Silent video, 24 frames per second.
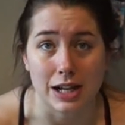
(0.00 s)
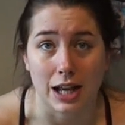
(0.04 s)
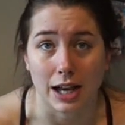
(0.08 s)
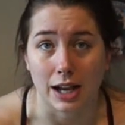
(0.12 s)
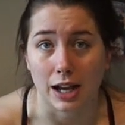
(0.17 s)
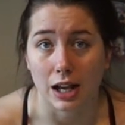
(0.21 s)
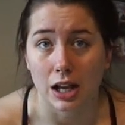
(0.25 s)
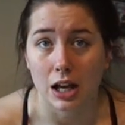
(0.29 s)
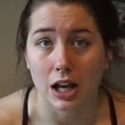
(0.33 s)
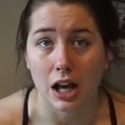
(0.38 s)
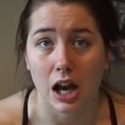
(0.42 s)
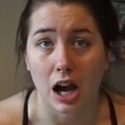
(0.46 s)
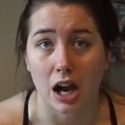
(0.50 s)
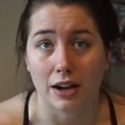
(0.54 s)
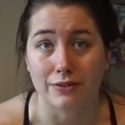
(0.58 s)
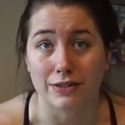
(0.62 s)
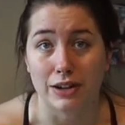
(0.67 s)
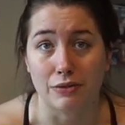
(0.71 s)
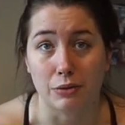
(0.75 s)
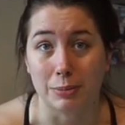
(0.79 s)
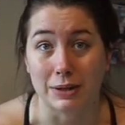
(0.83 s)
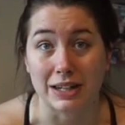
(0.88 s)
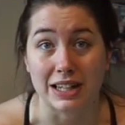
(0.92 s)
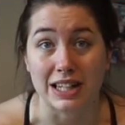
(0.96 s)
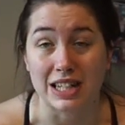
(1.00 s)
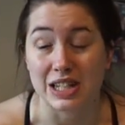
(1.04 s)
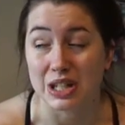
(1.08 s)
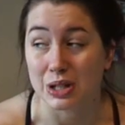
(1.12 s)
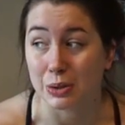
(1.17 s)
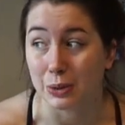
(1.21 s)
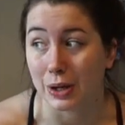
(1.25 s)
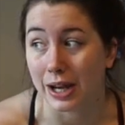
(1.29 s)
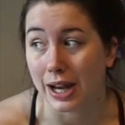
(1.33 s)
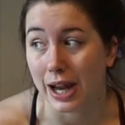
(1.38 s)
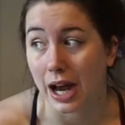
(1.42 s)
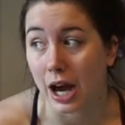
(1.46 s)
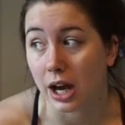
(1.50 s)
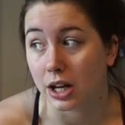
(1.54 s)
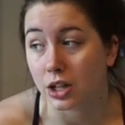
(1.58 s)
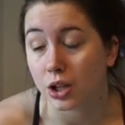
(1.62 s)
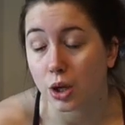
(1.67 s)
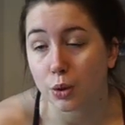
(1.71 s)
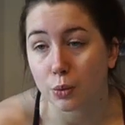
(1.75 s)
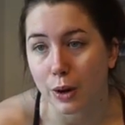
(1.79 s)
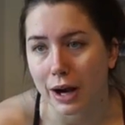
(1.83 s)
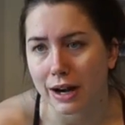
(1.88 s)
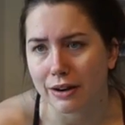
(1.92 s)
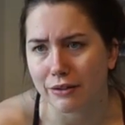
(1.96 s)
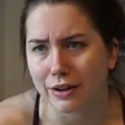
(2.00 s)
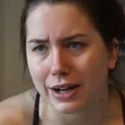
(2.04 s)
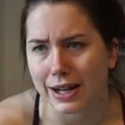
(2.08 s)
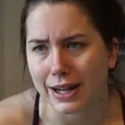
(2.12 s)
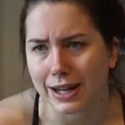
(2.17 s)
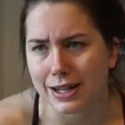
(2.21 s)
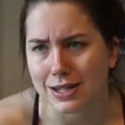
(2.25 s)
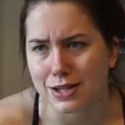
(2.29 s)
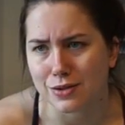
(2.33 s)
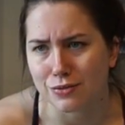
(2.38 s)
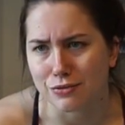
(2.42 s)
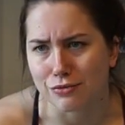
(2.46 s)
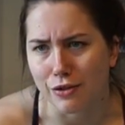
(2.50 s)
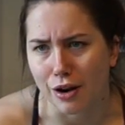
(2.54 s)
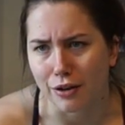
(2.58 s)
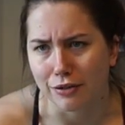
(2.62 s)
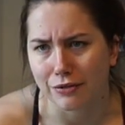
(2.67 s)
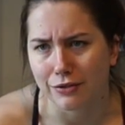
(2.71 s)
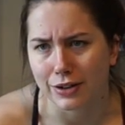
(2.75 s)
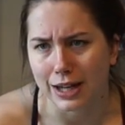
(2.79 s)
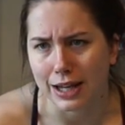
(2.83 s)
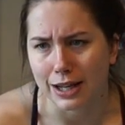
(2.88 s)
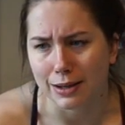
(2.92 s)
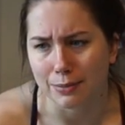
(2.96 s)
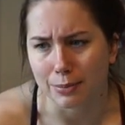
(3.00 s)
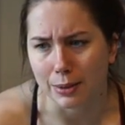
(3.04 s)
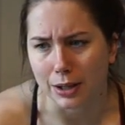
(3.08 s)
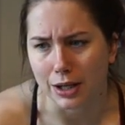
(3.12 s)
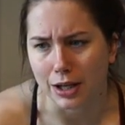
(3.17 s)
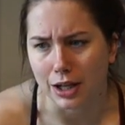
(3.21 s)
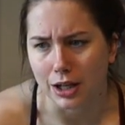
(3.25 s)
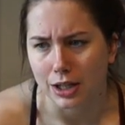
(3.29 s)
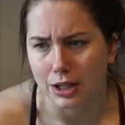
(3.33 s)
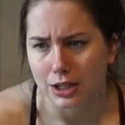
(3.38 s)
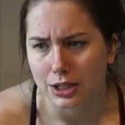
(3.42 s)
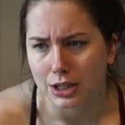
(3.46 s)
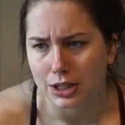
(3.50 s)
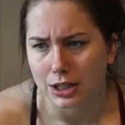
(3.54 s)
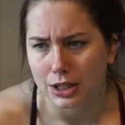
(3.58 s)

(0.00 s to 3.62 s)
Like, I've never been to it. I know where it is roughly, but